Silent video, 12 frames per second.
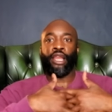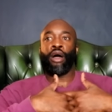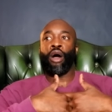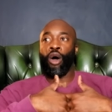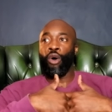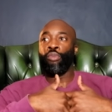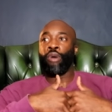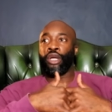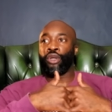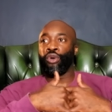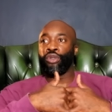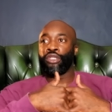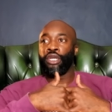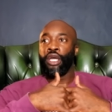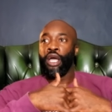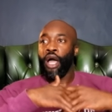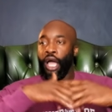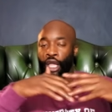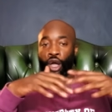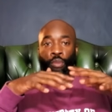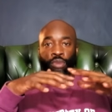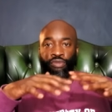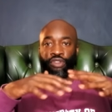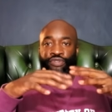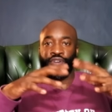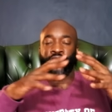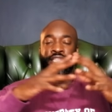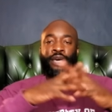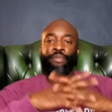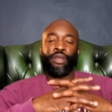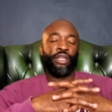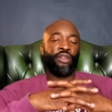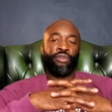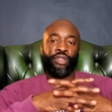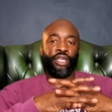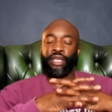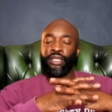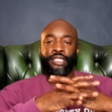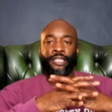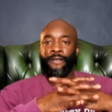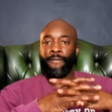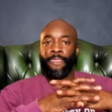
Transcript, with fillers: Like, oh my God, I can't believe this fight's happened. I don't think it is.